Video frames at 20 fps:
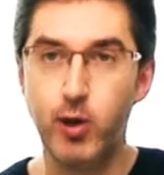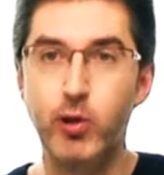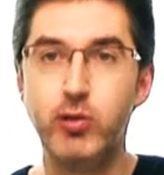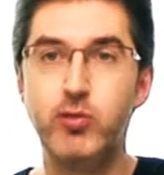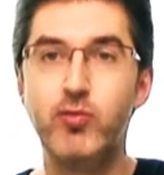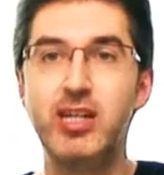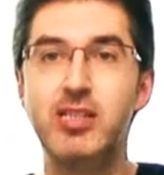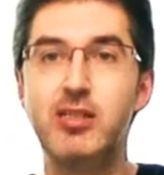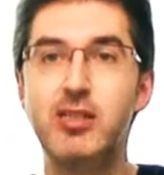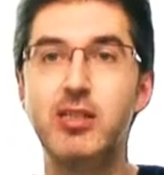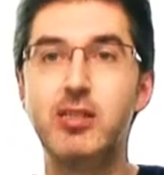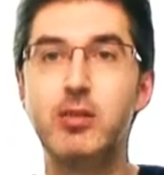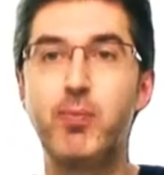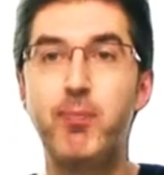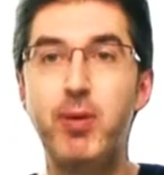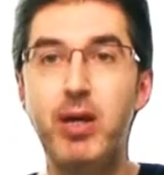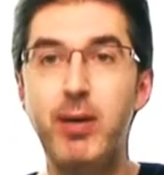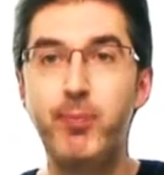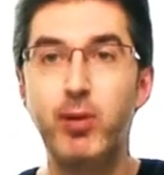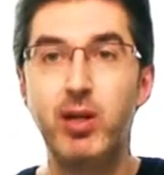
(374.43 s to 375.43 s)

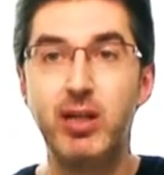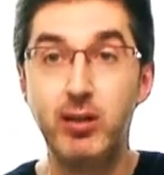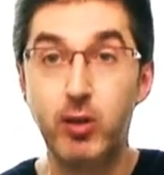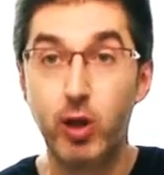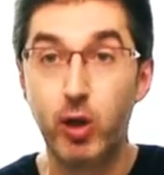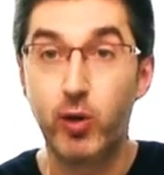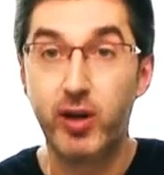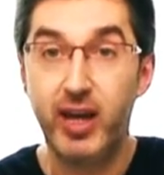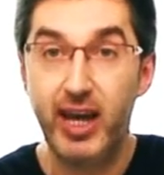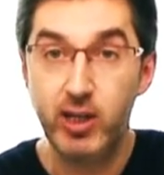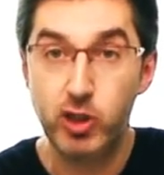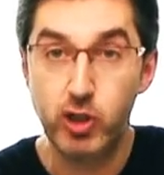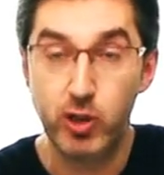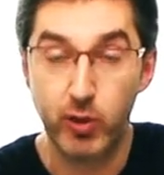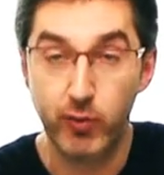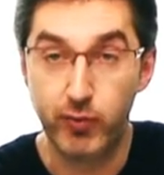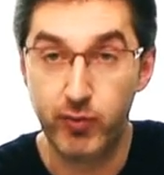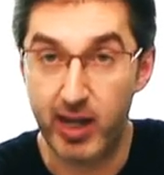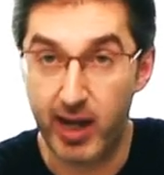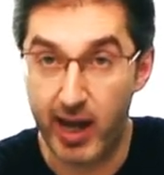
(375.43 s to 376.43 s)
addresses people in the
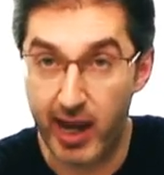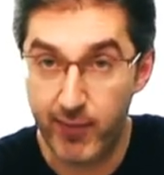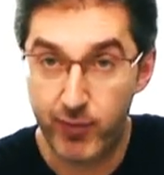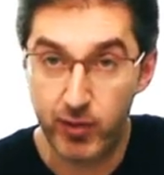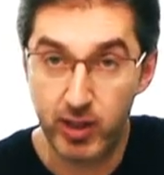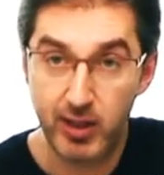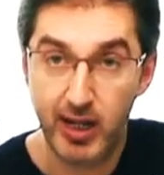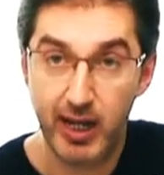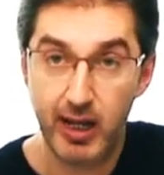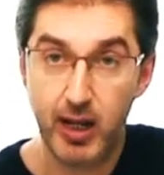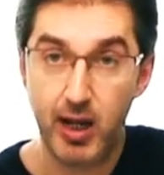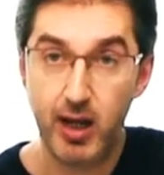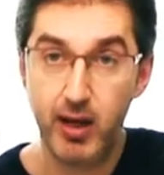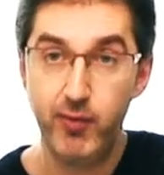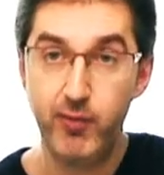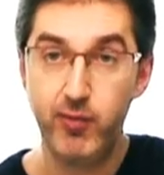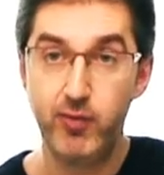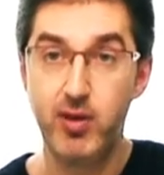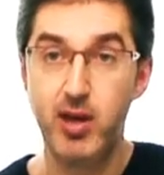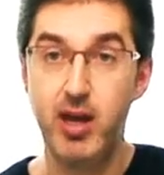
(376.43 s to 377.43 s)
location of their everyday
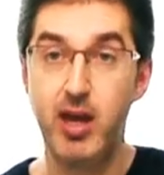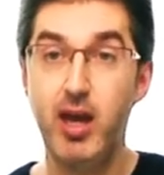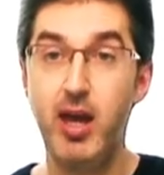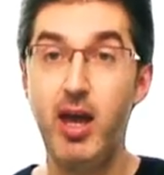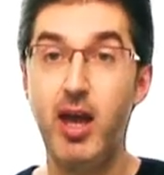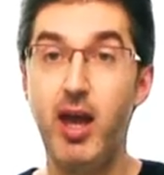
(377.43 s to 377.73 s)
life,